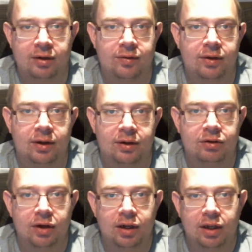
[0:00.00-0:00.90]
of the
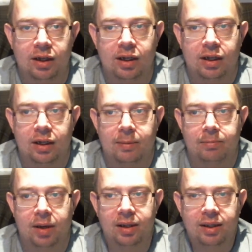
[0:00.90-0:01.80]
others.
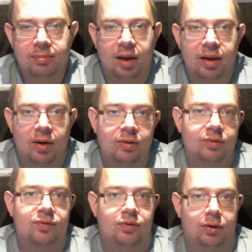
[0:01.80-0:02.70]
Mainly my own
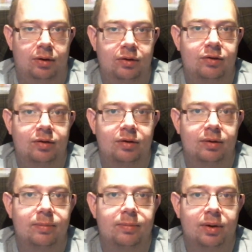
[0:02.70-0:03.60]
fault,
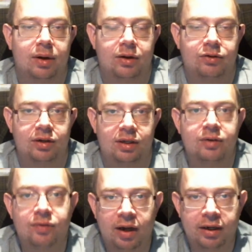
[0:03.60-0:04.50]
because
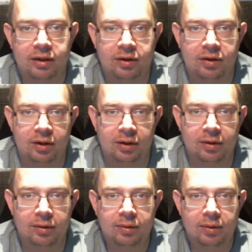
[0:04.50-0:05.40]
if I
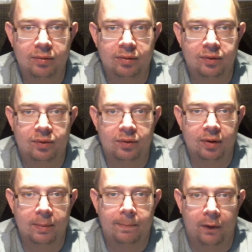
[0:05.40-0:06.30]
knew who
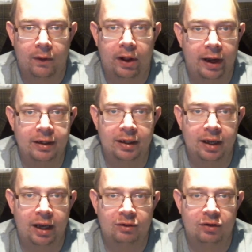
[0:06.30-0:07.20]
Paul Eiding
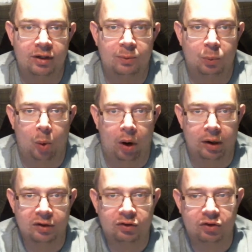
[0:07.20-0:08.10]
actually
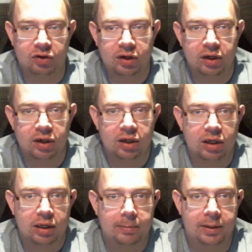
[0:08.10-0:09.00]
was,
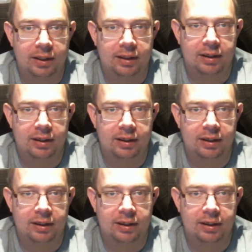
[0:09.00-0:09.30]
being